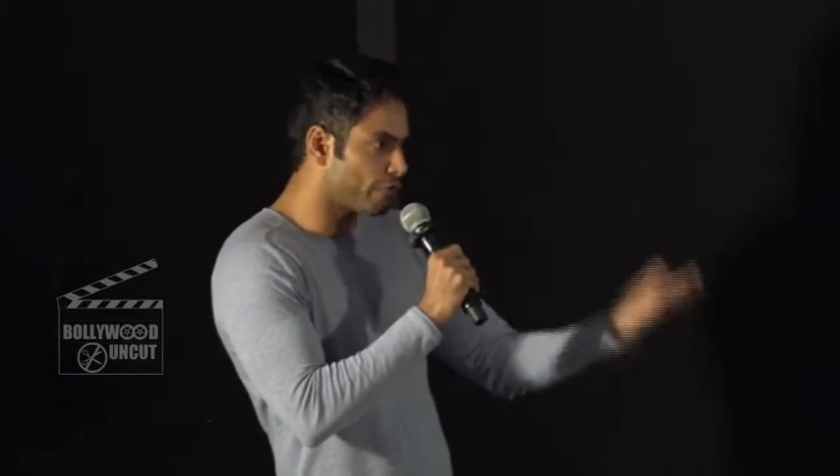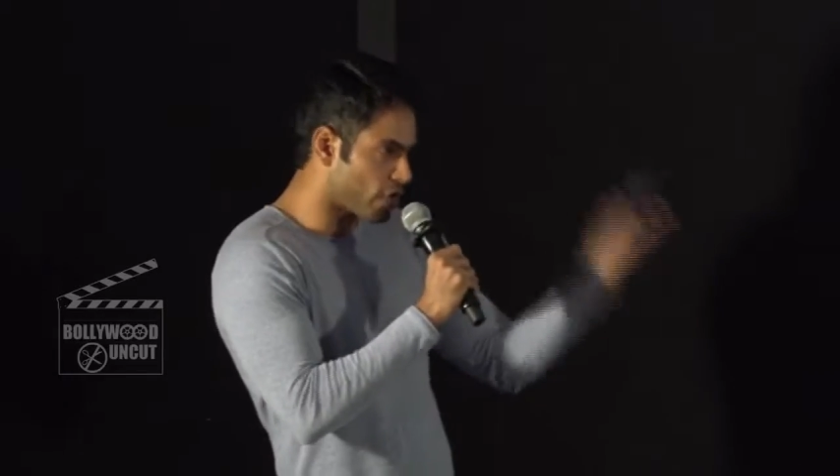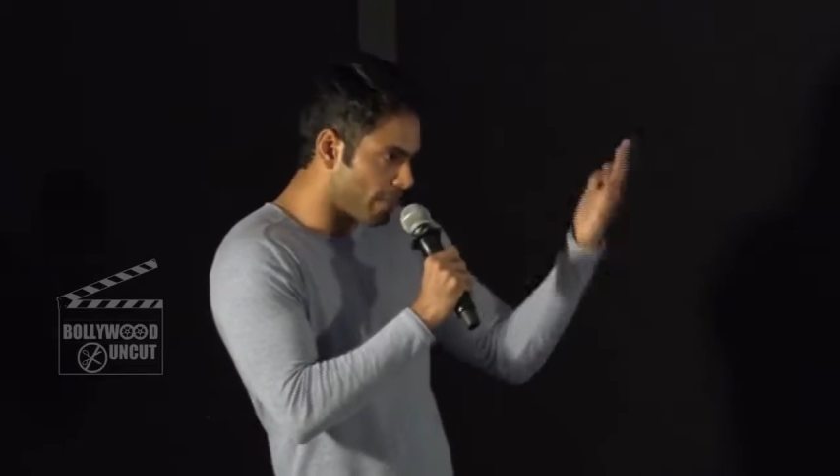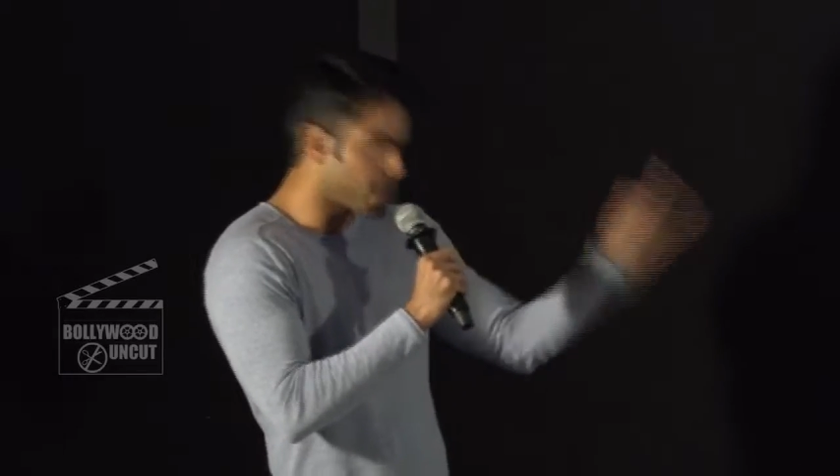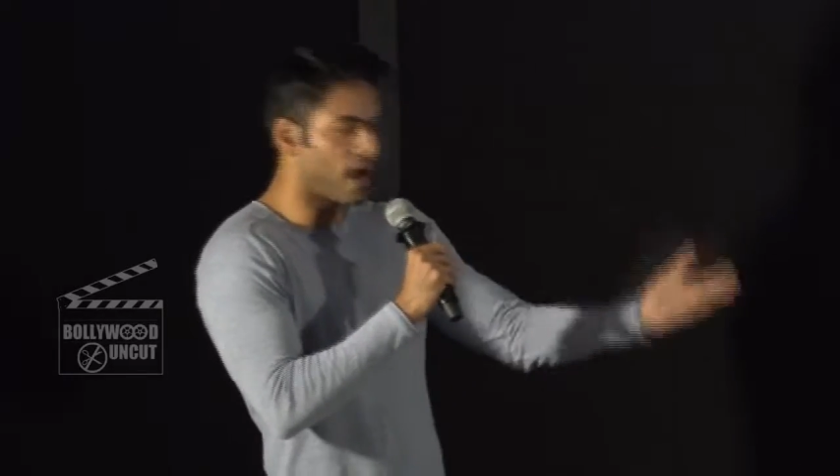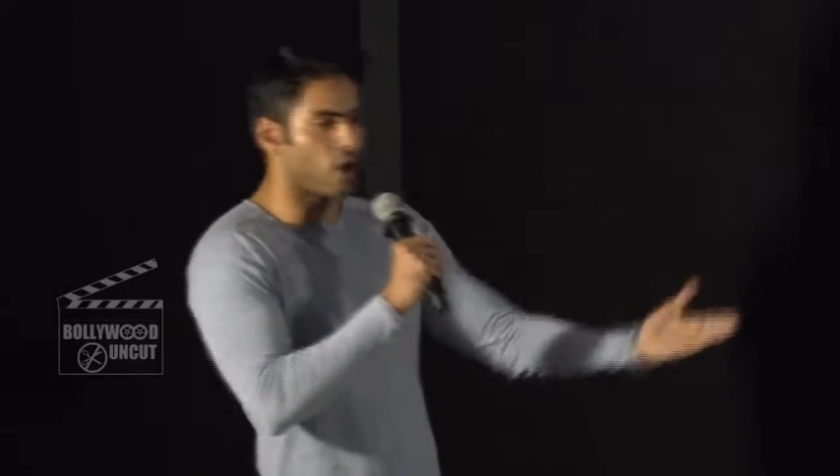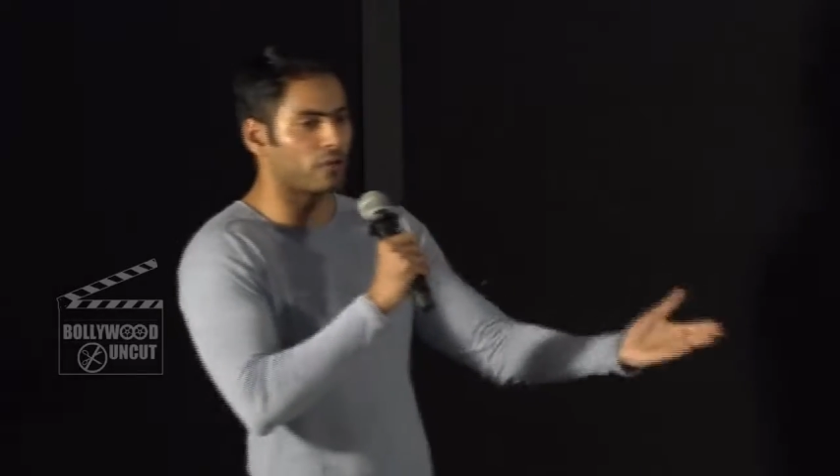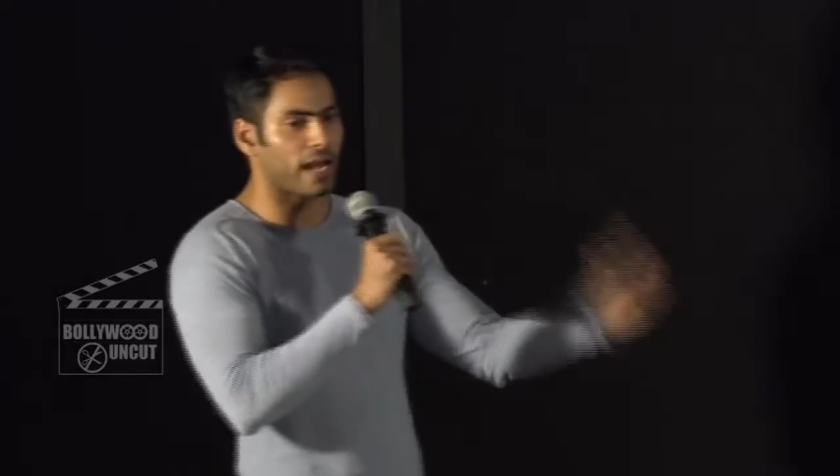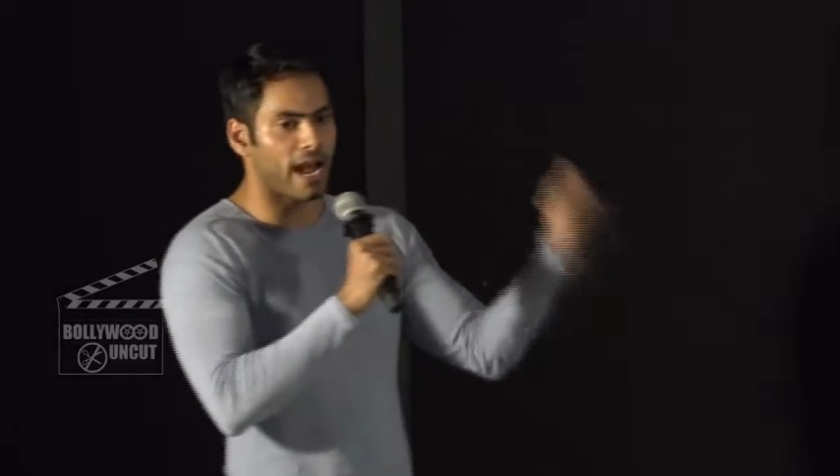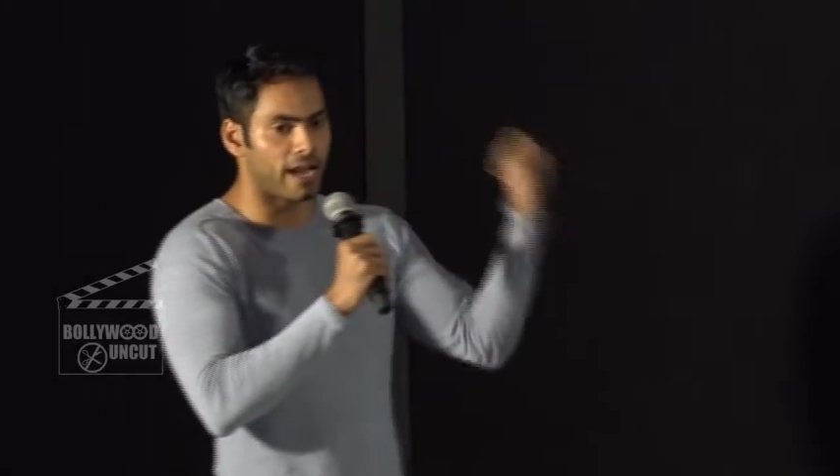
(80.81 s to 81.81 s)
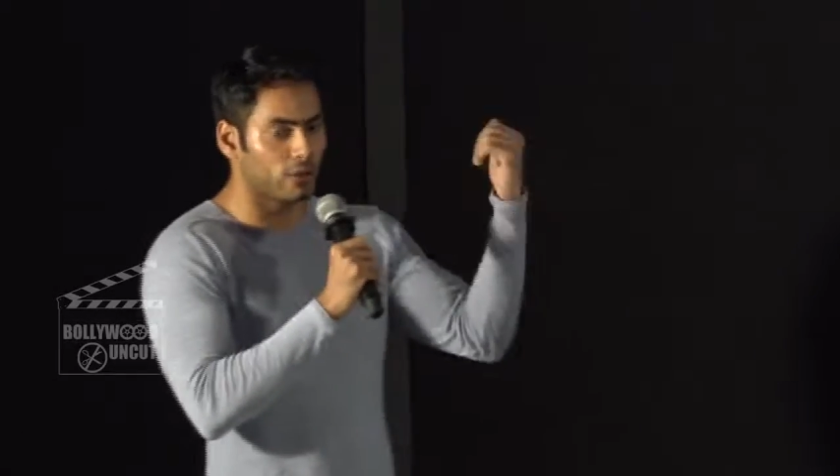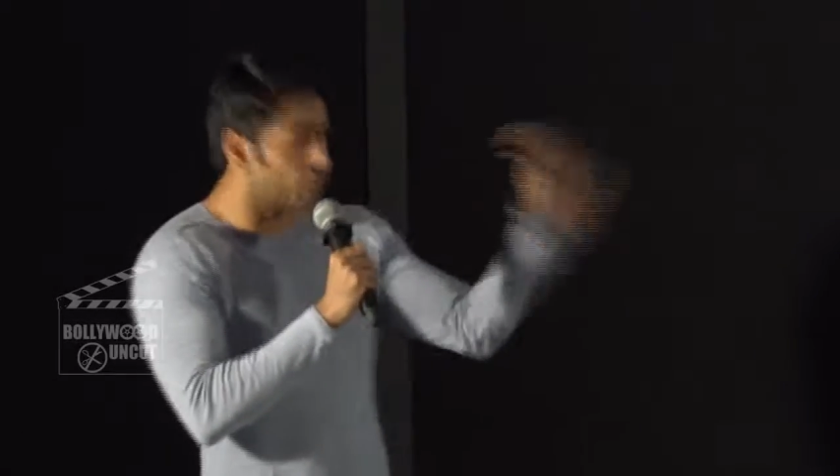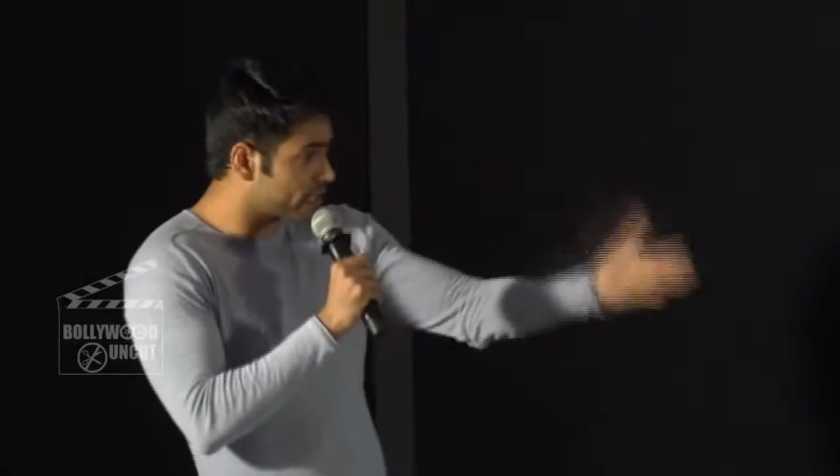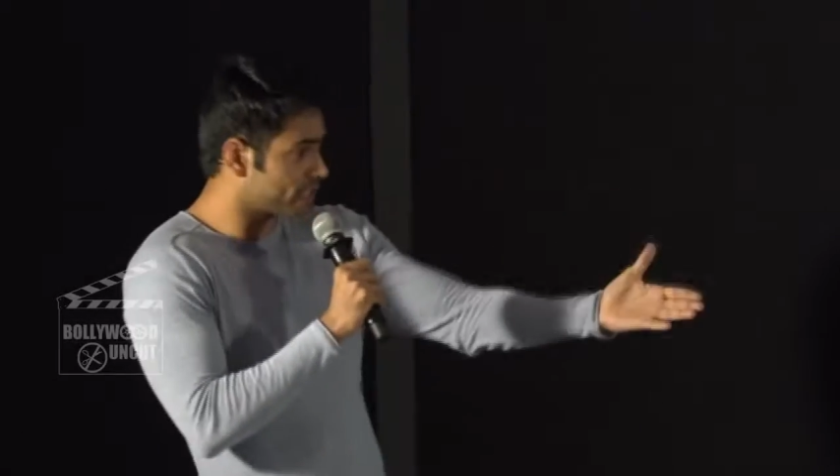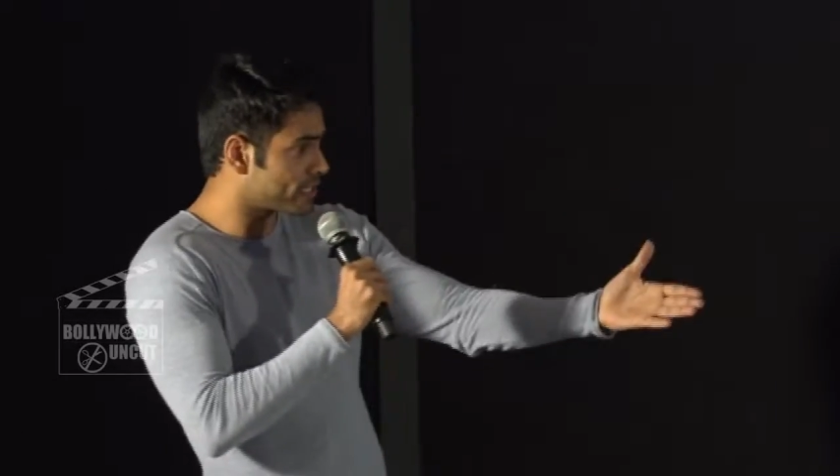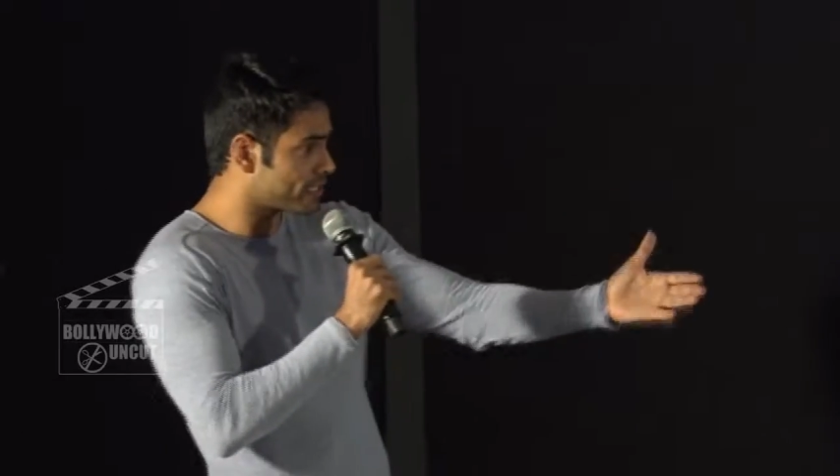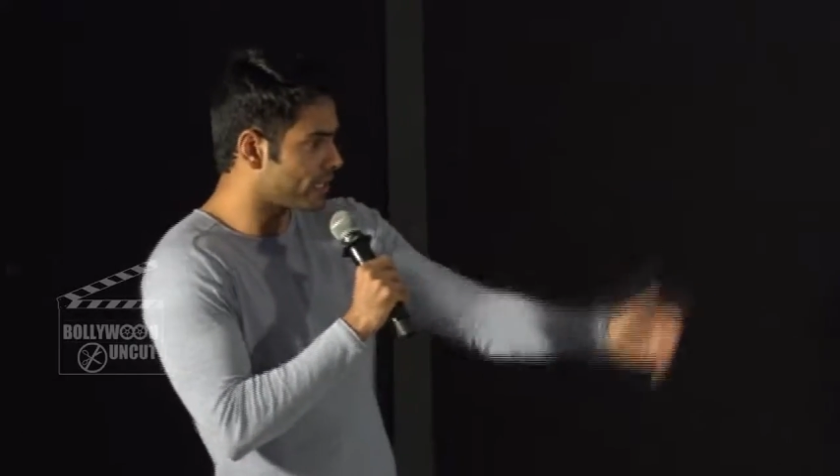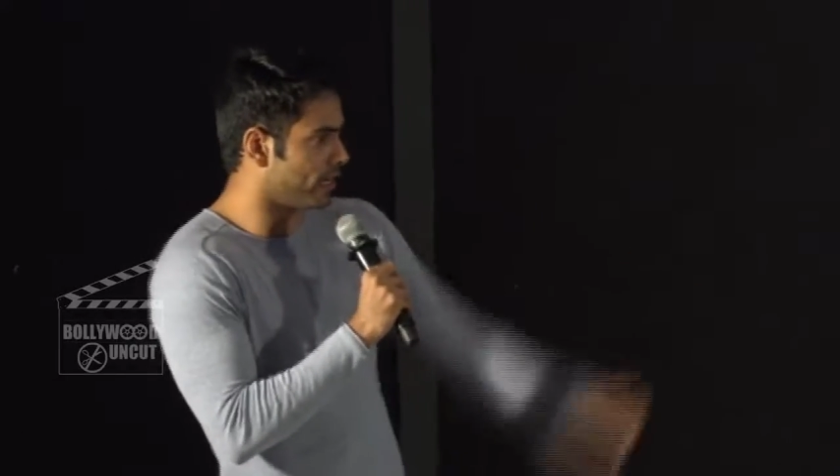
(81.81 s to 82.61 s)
you for coming out and doing this